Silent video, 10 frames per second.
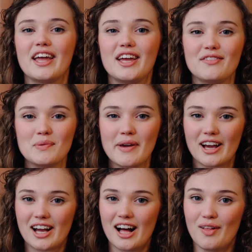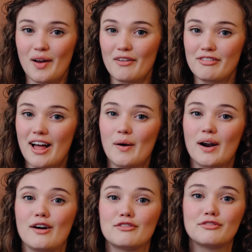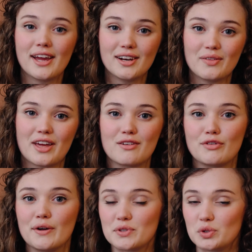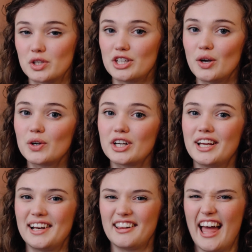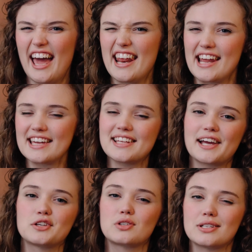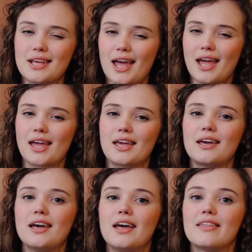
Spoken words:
If you make a cauliflower Alfredo that involves Greek yogurt, it'll add a nice extra tang